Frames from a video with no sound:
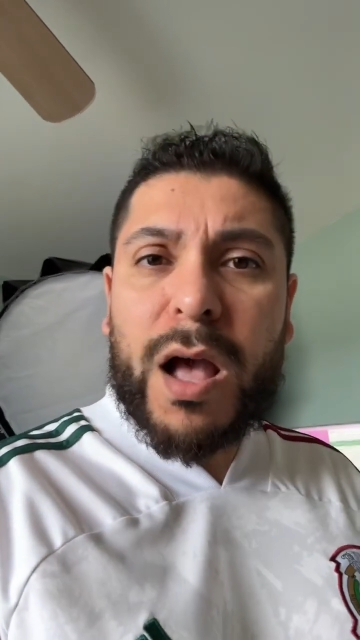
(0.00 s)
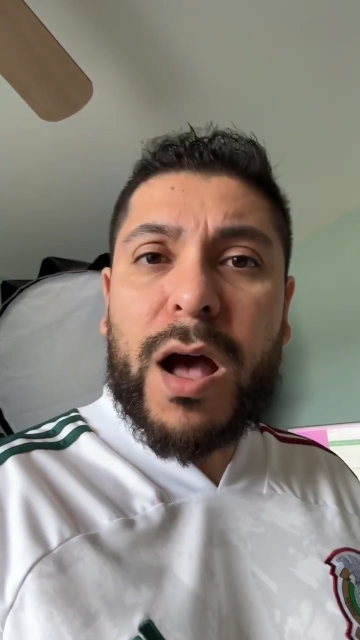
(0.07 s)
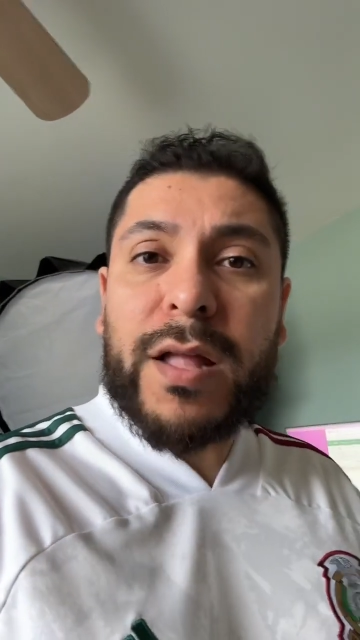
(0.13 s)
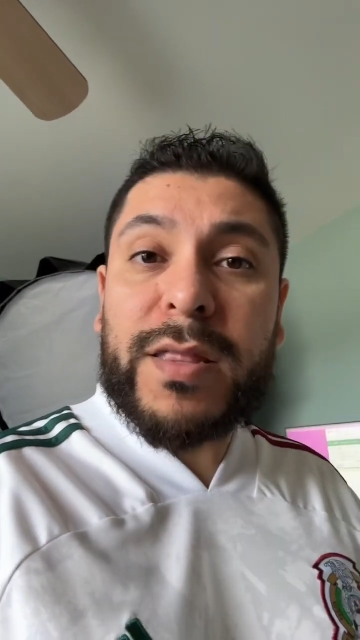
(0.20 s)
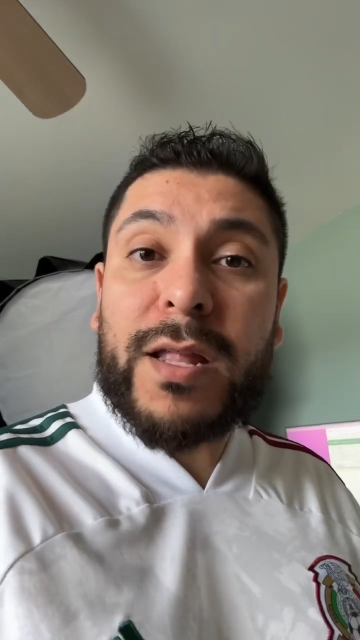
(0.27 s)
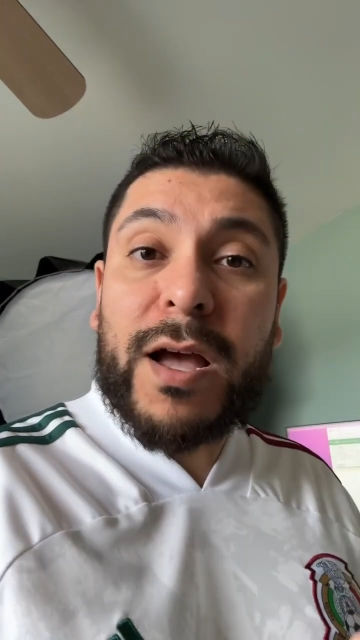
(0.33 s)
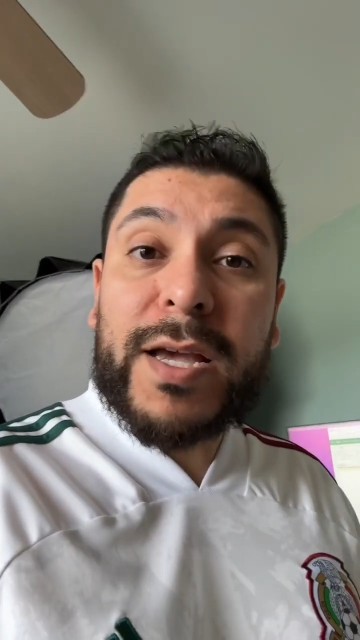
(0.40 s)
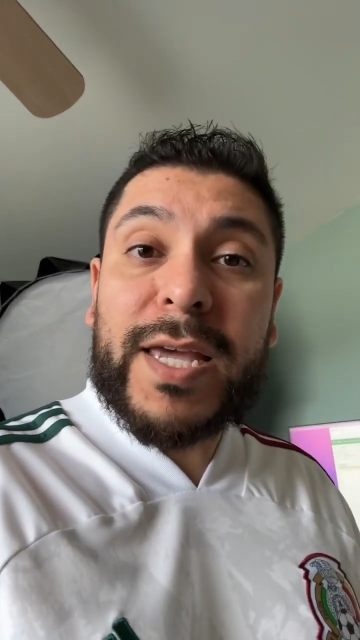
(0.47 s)
a
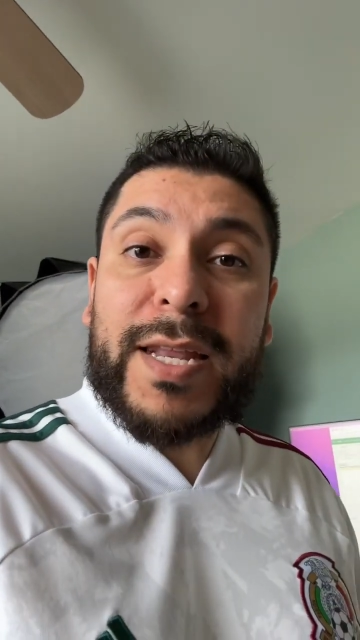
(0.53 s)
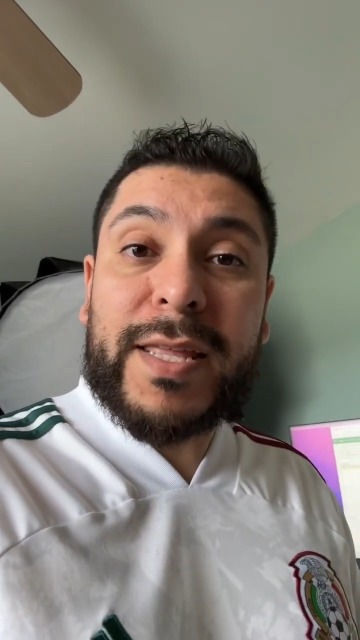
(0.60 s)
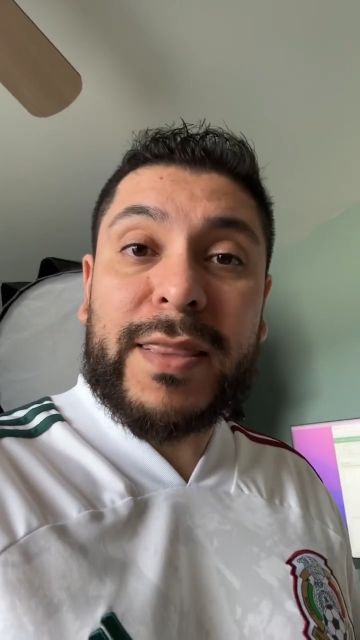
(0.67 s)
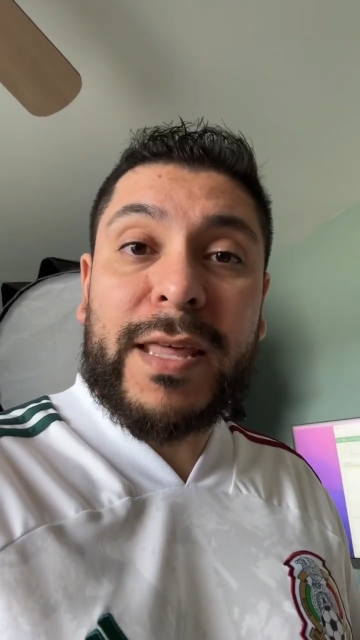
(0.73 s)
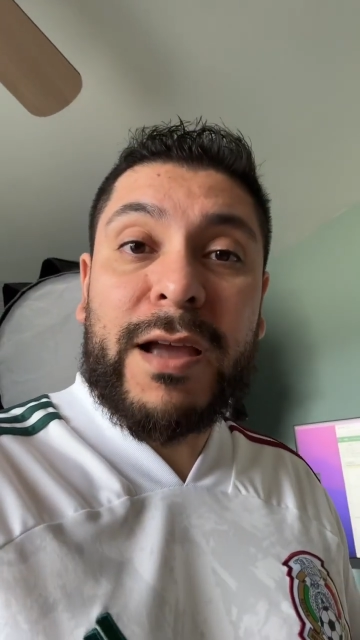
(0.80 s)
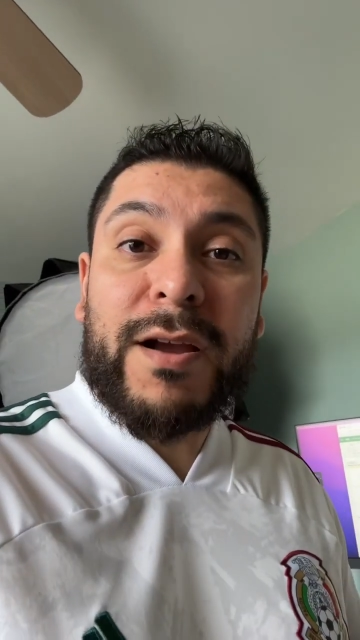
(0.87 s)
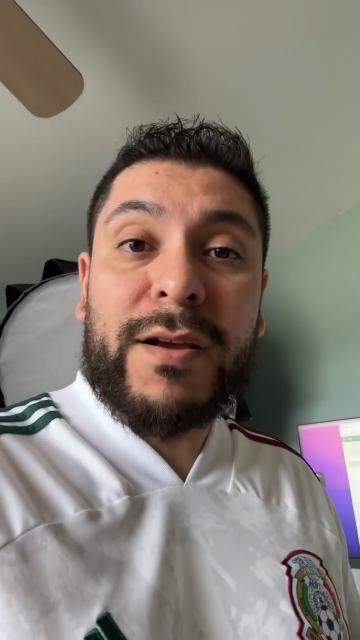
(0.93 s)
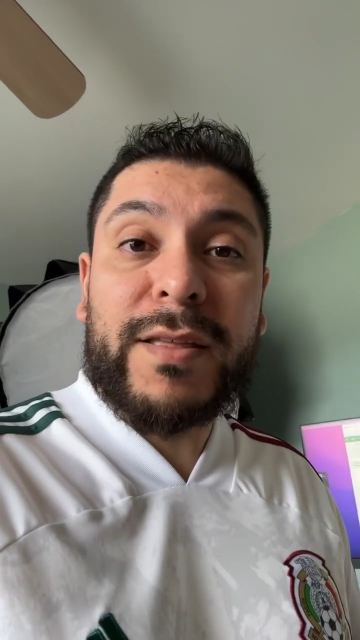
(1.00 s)
nugget
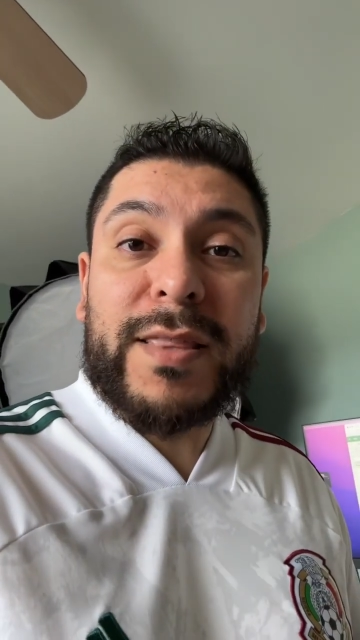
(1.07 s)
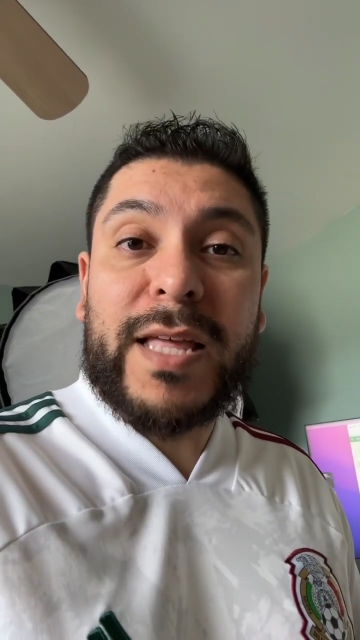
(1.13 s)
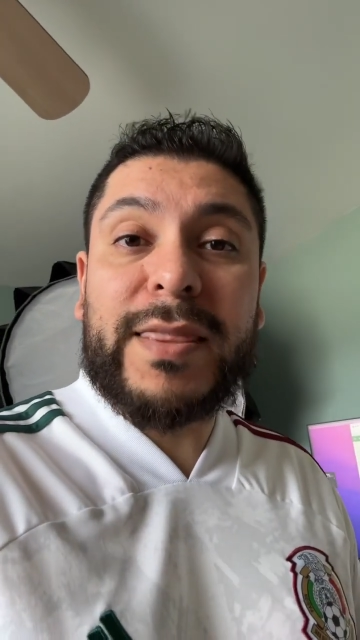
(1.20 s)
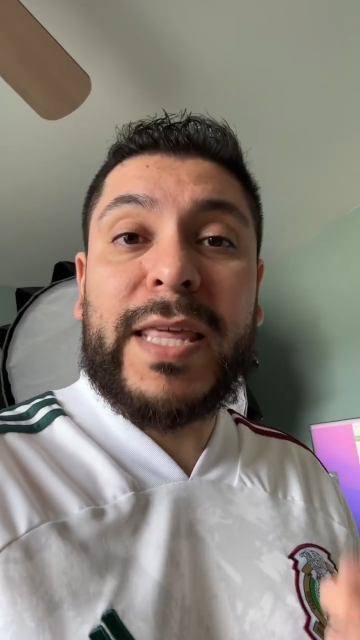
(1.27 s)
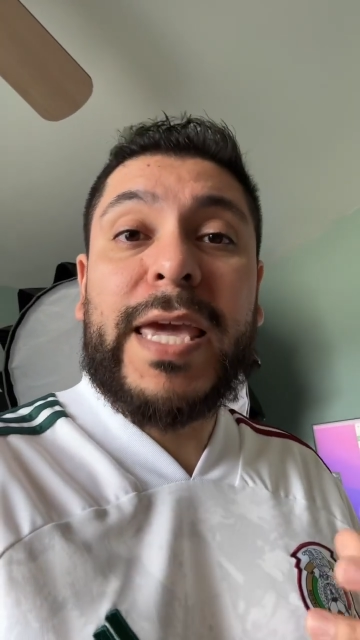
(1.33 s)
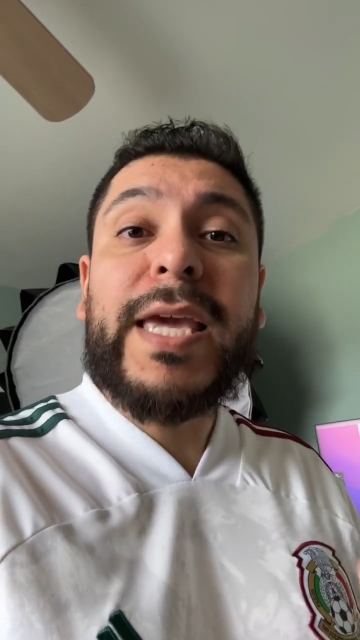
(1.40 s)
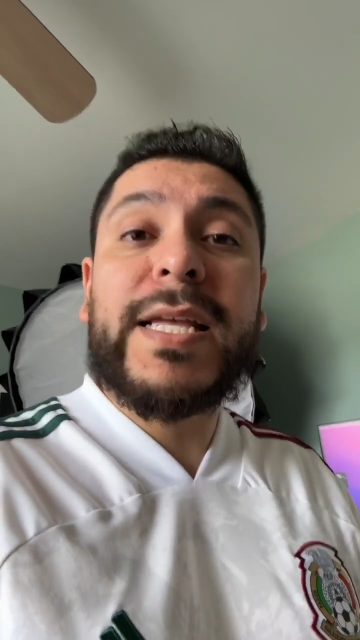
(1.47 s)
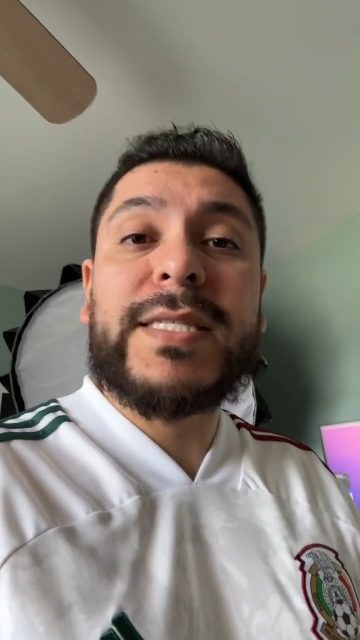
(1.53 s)
in there
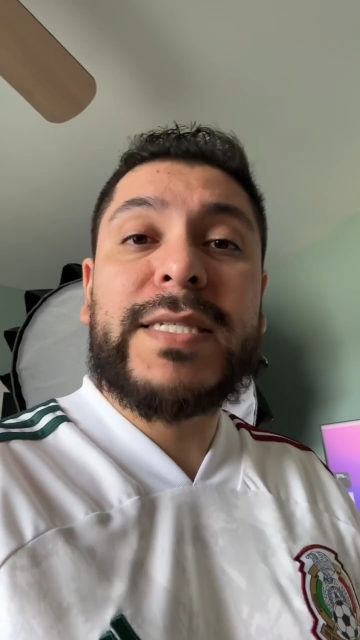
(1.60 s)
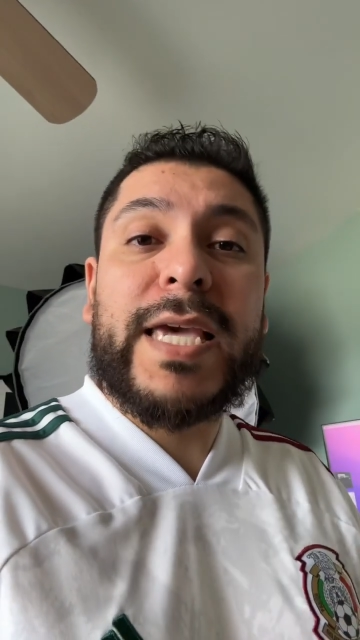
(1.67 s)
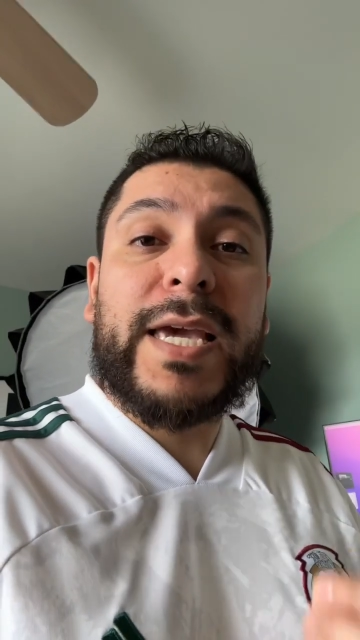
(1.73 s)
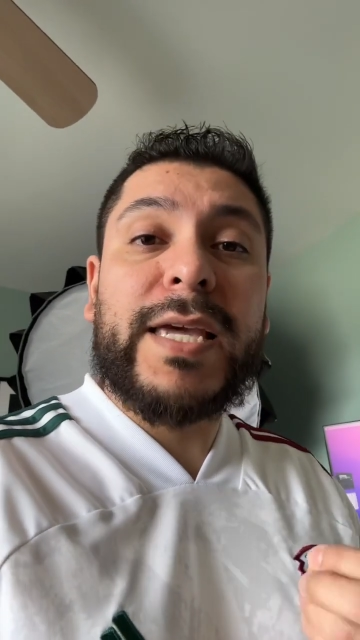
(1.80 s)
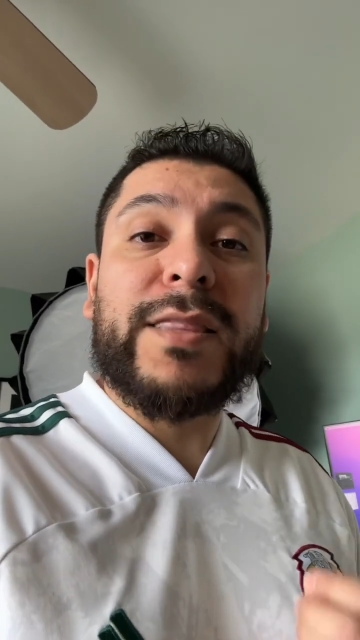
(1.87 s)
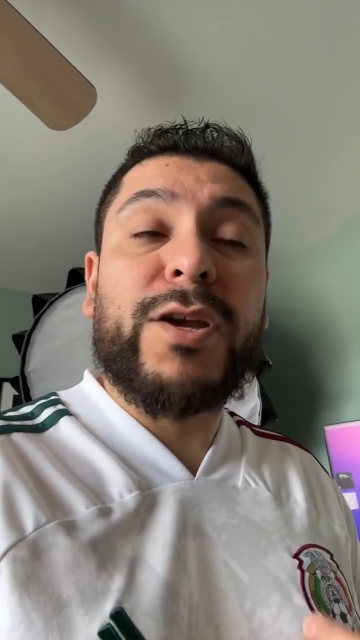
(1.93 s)
that they can take